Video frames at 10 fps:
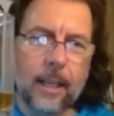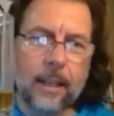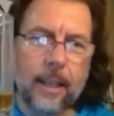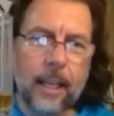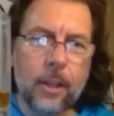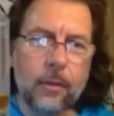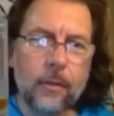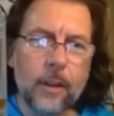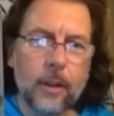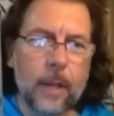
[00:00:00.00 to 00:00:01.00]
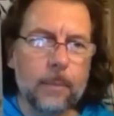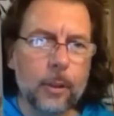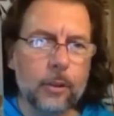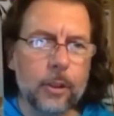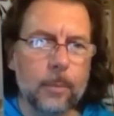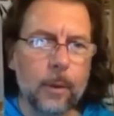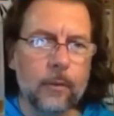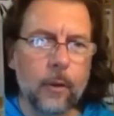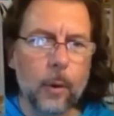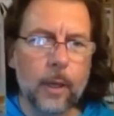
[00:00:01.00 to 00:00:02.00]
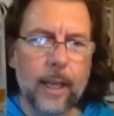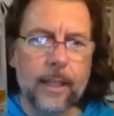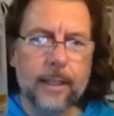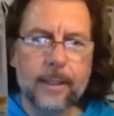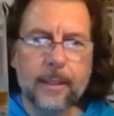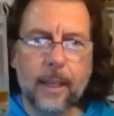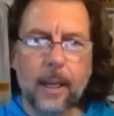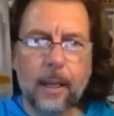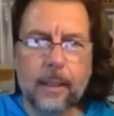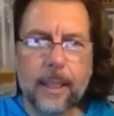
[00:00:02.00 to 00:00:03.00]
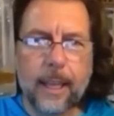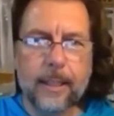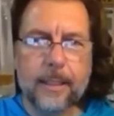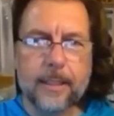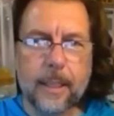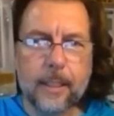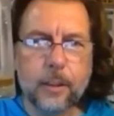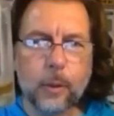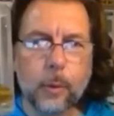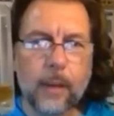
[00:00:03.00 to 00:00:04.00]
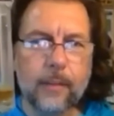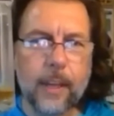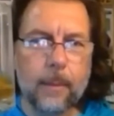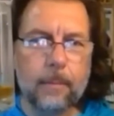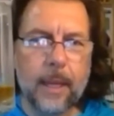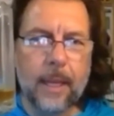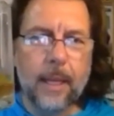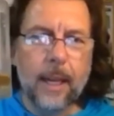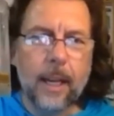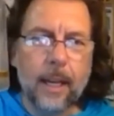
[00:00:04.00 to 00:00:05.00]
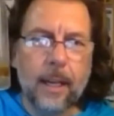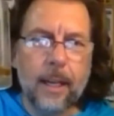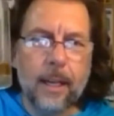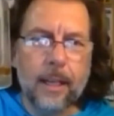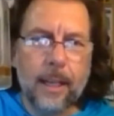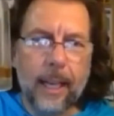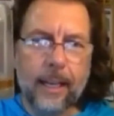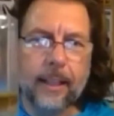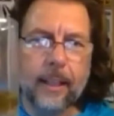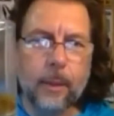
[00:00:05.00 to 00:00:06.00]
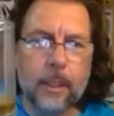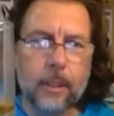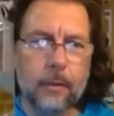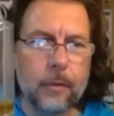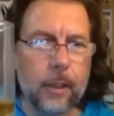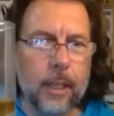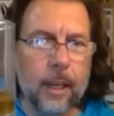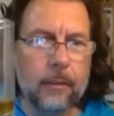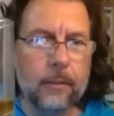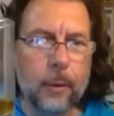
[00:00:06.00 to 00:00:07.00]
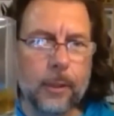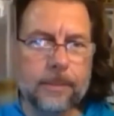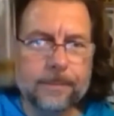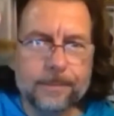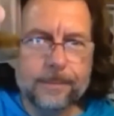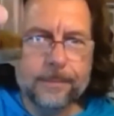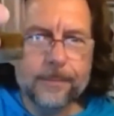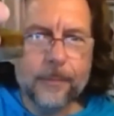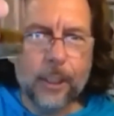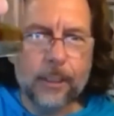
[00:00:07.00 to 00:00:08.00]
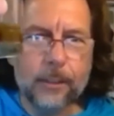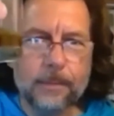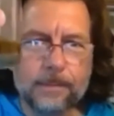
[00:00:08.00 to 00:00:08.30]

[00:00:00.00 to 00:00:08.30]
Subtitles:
thank you for the great books you put forward, Ed, and to his wife Kim. Anything we can do for you going forward. Cheers.